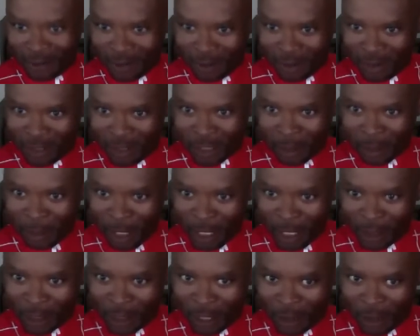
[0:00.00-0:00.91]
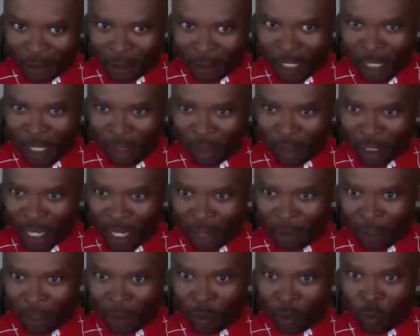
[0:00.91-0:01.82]
Simulate the hill
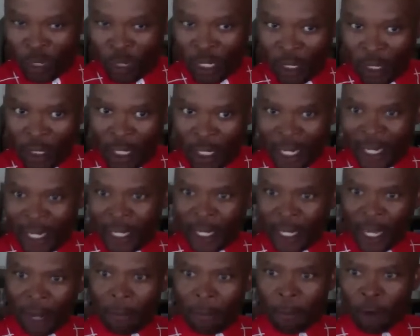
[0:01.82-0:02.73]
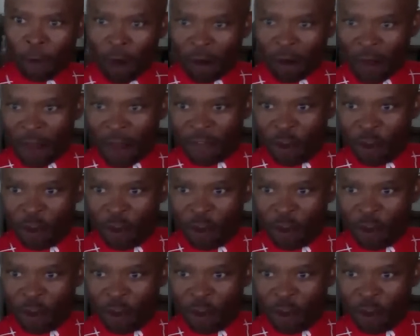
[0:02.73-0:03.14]
climbing in the wind, and then get a program.